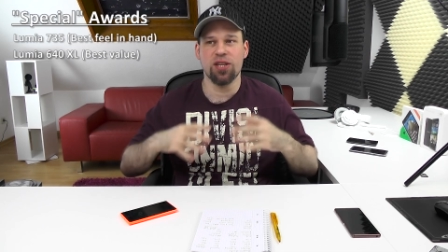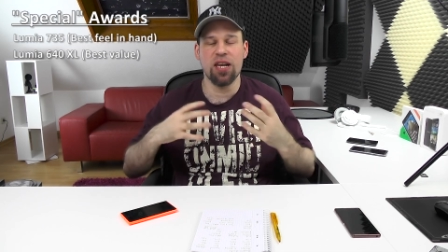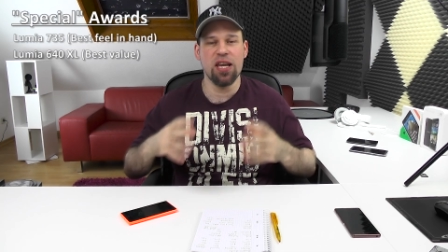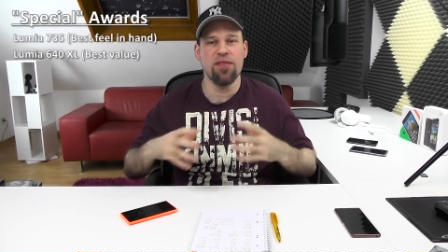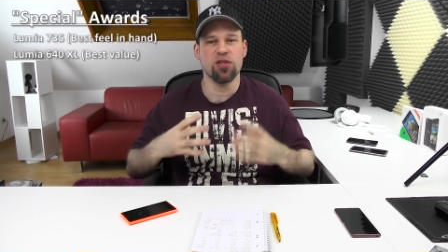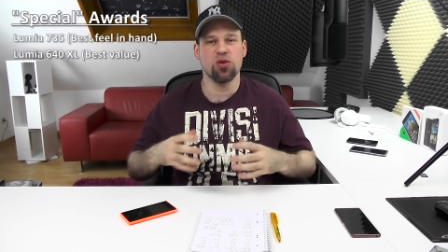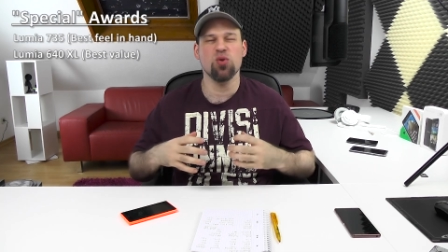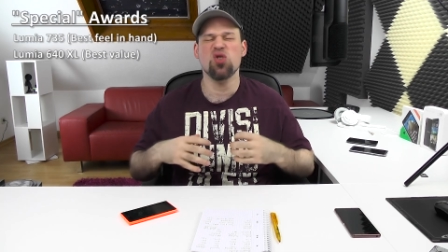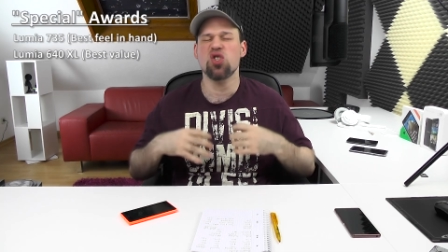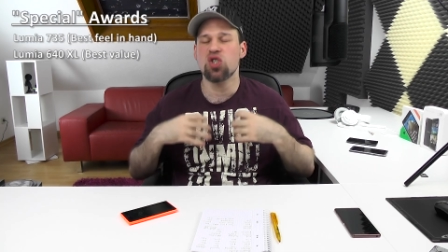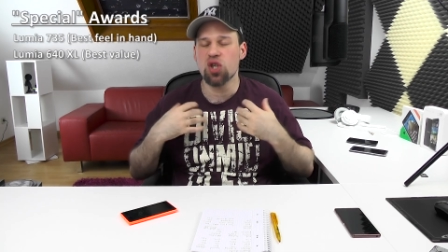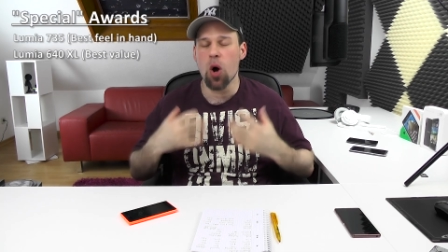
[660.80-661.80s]
delivers you
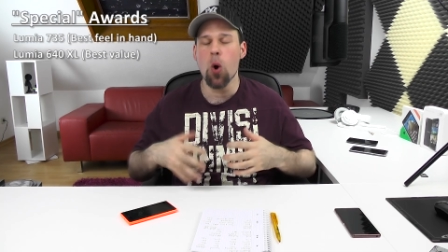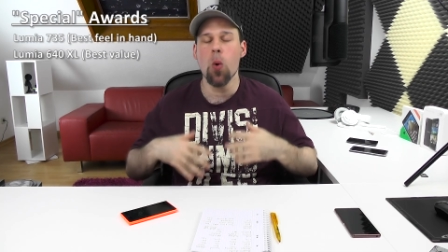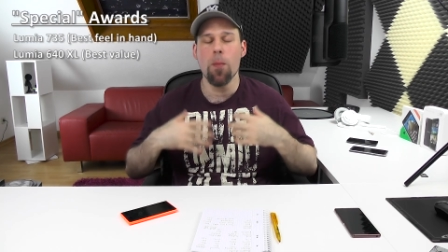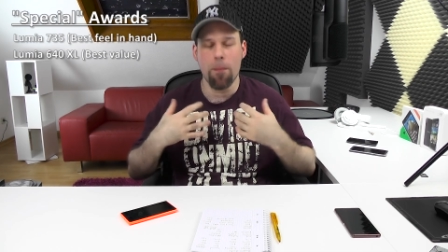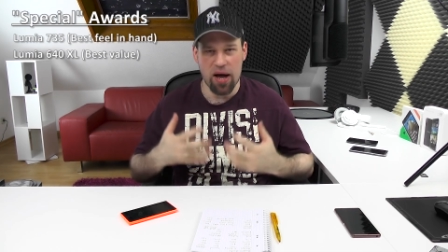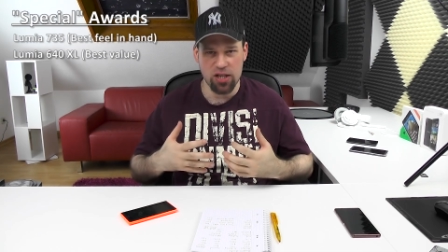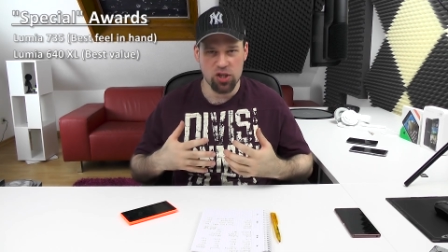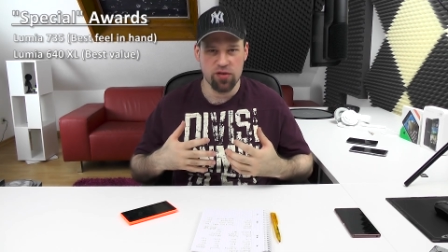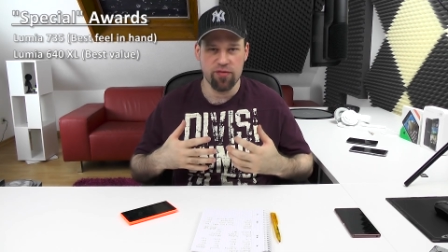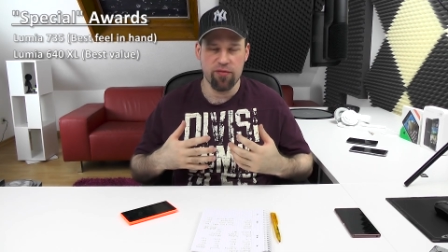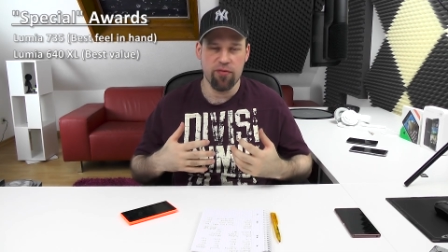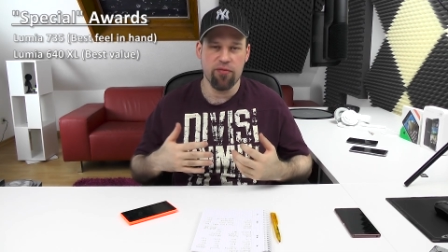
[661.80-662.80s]
so
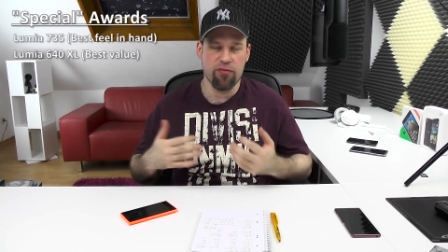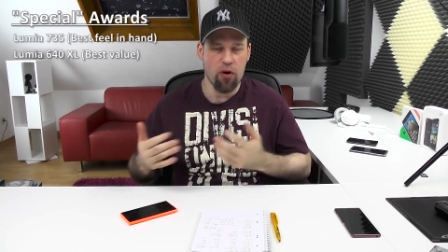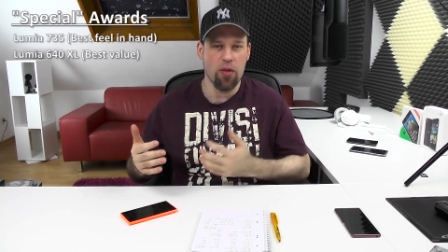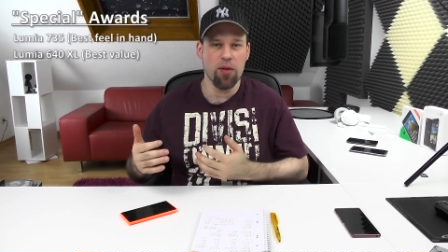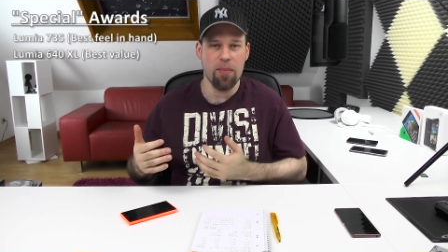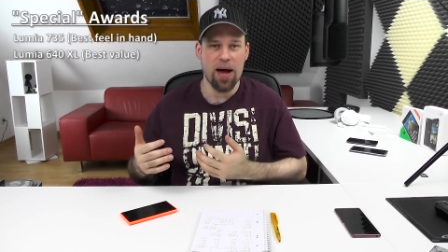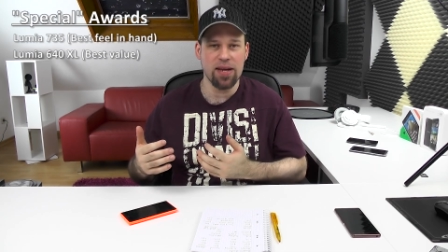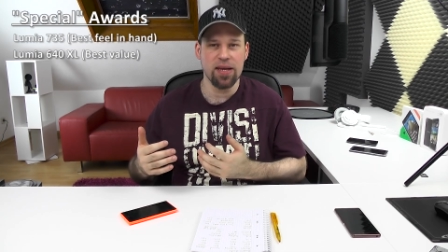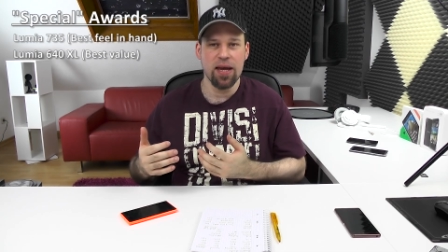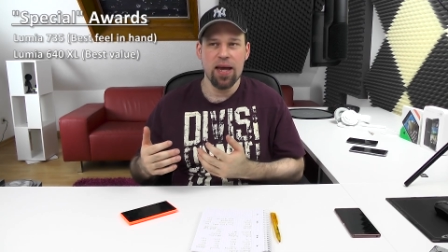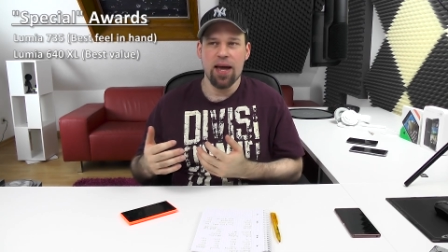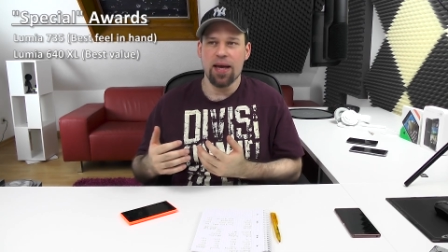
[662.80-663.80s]
much for the money,
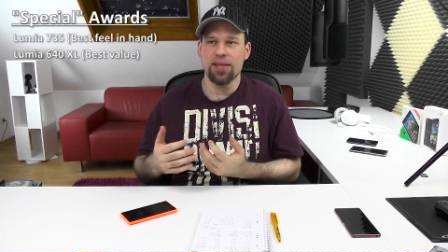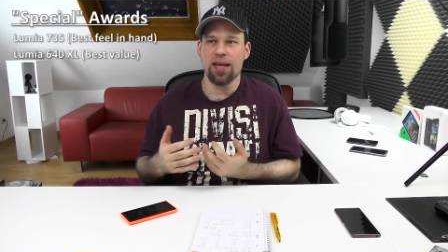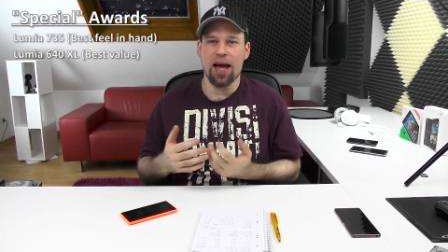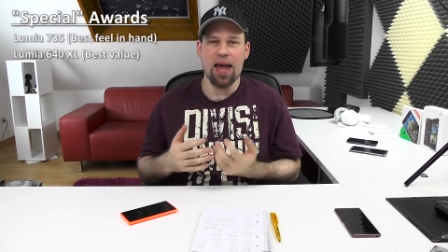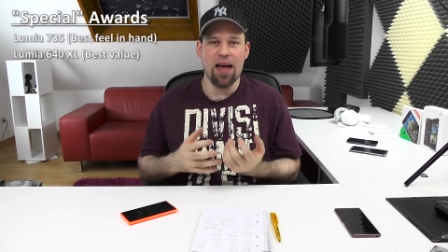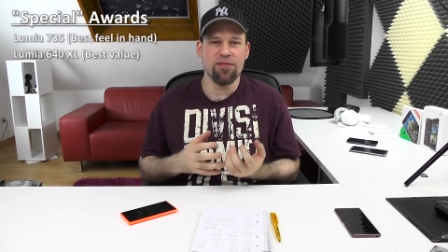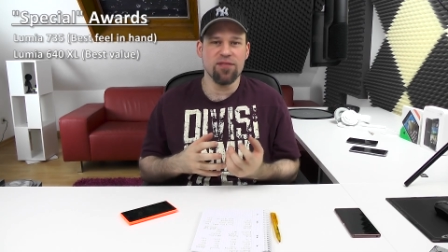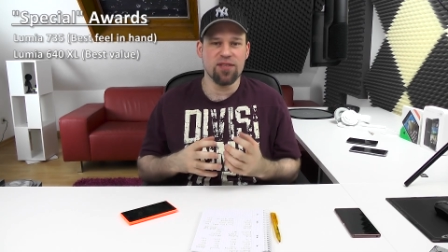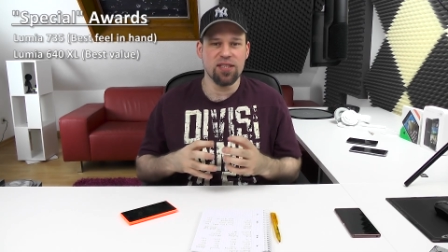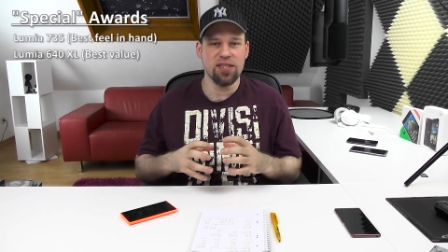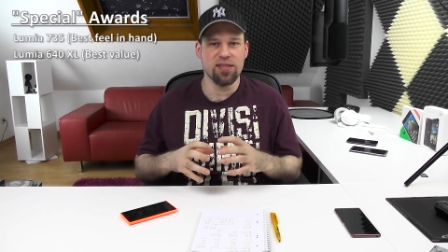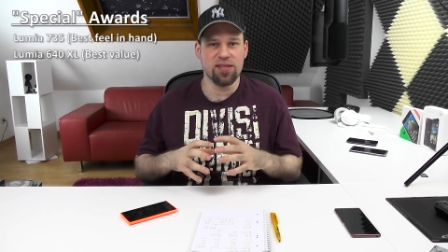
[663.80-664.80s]
and I haven't
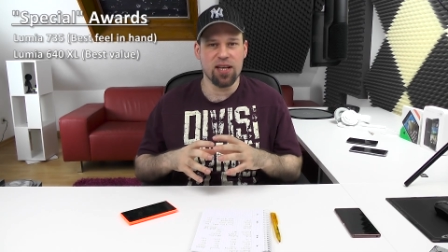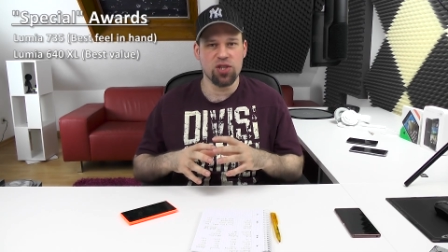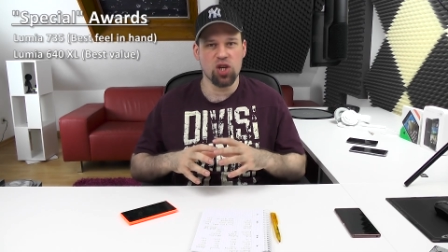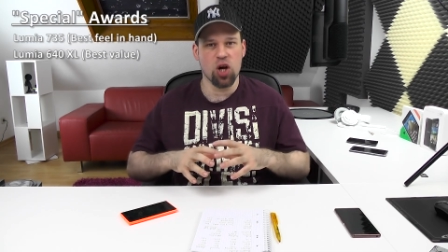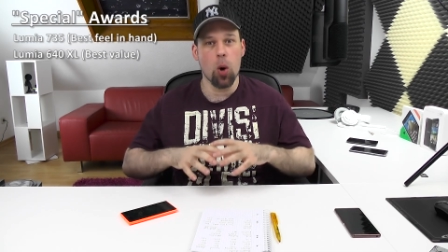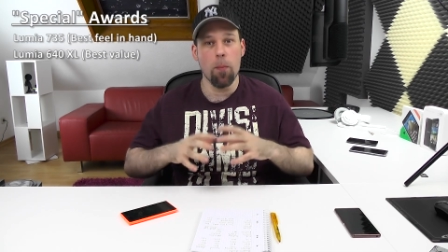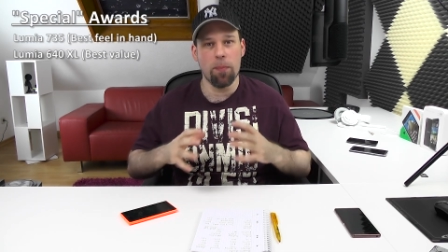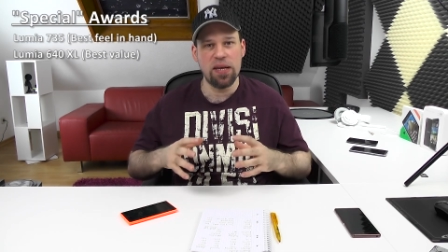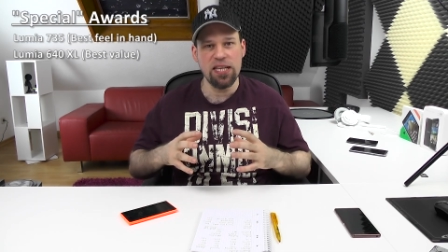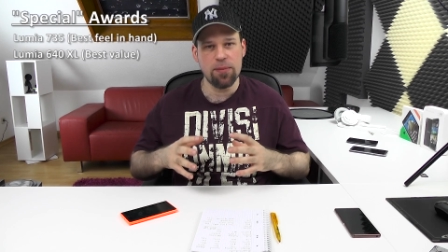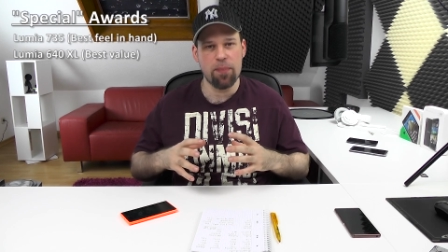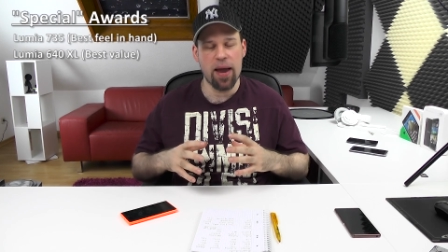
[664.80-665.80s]
seen such a
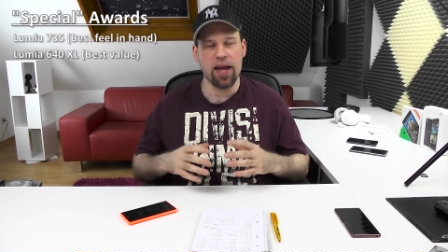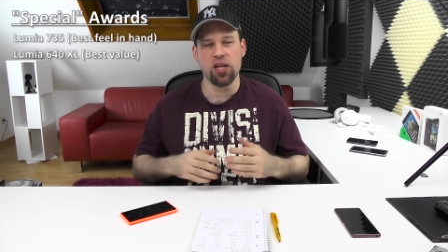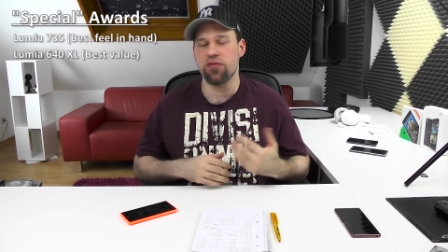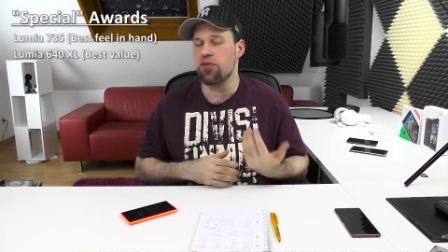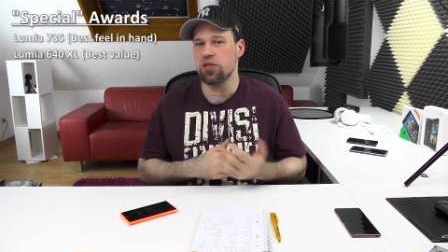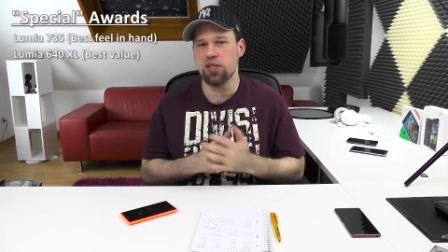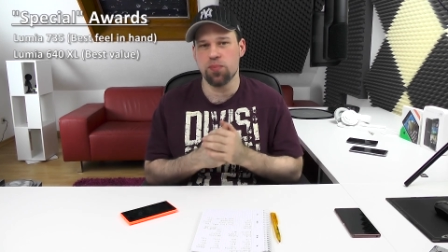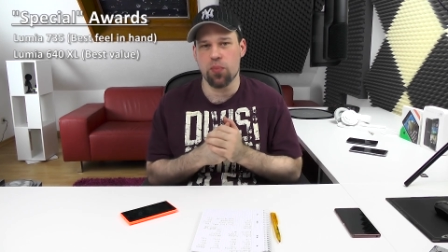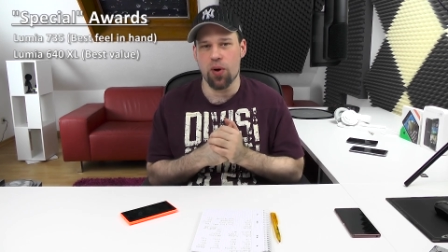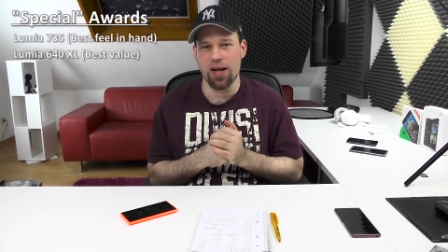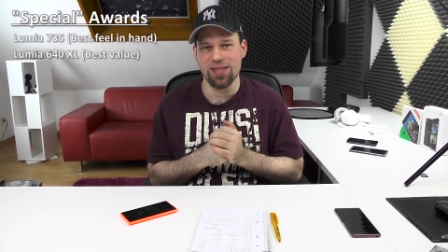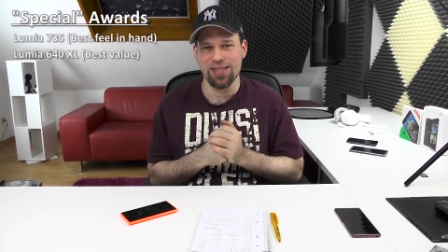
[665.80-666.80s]
complete package for this
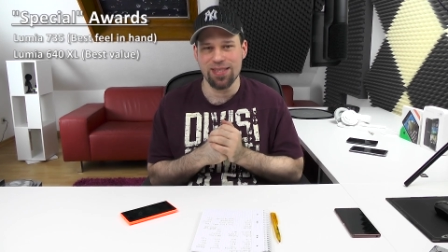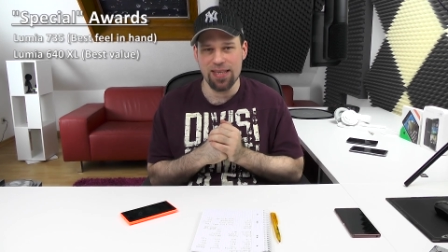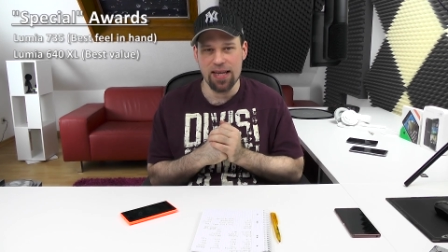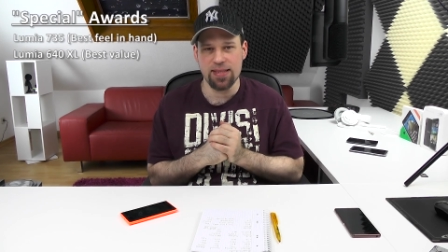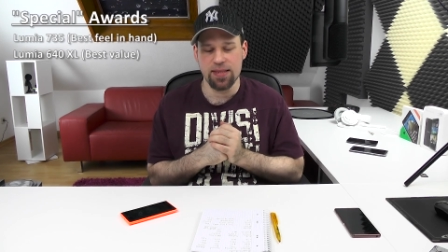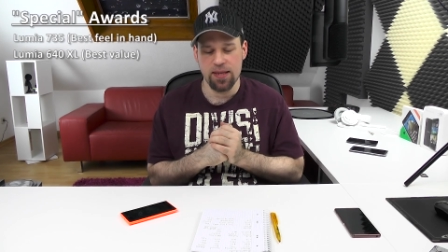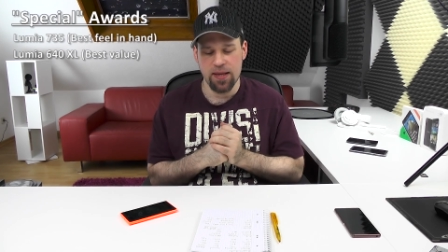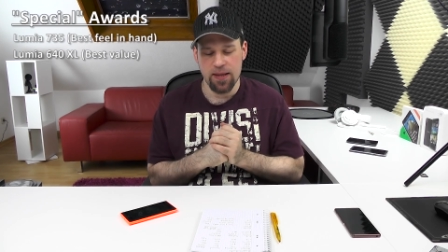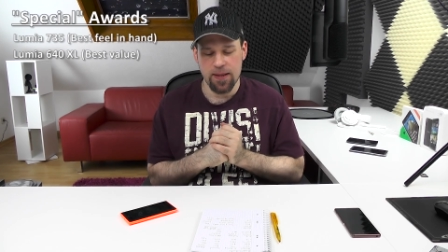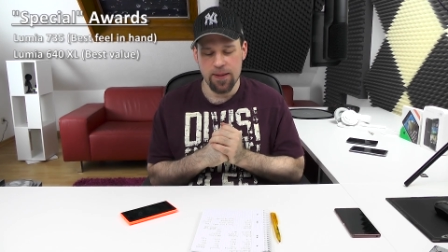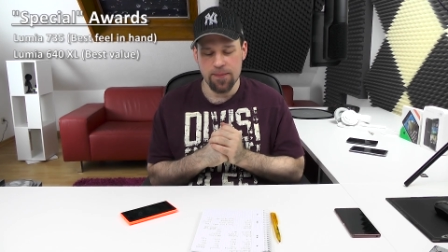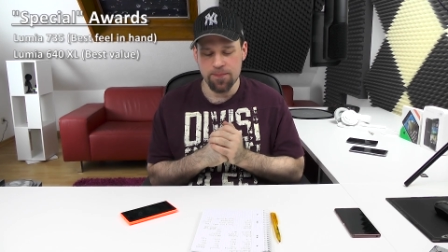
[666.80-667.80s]
price yet.
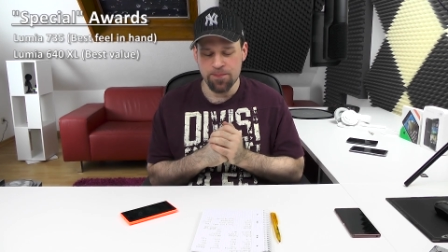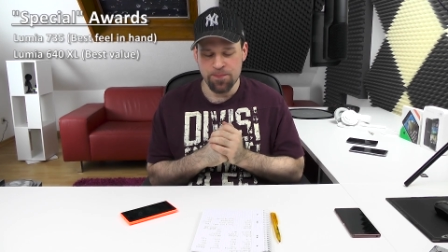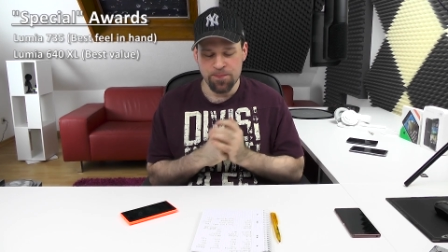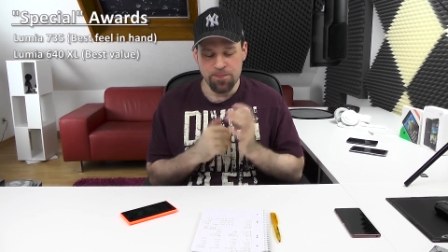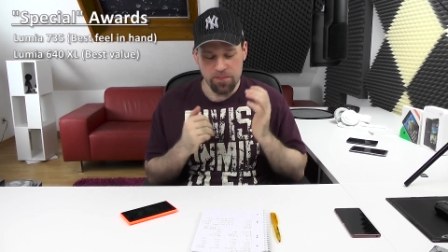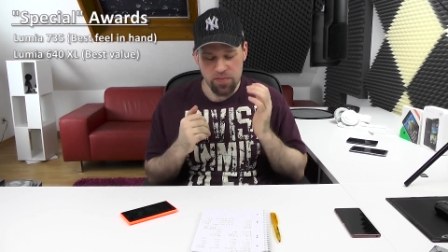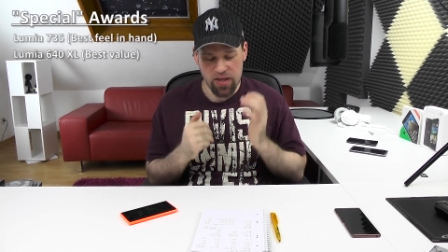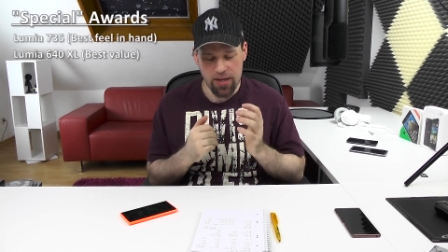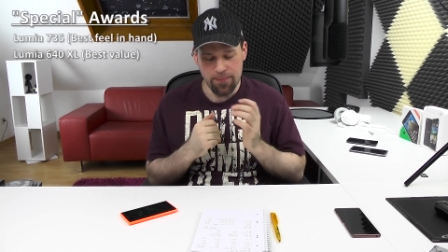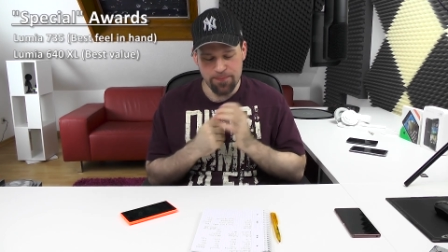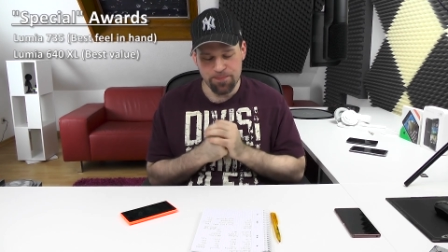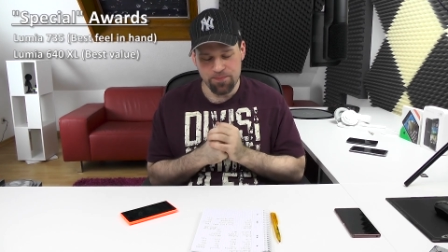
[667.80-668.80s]

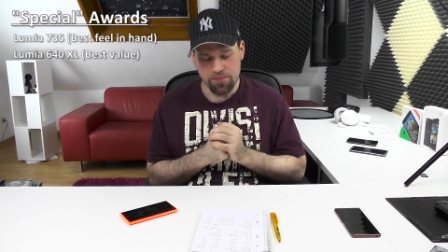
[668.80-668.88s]
Then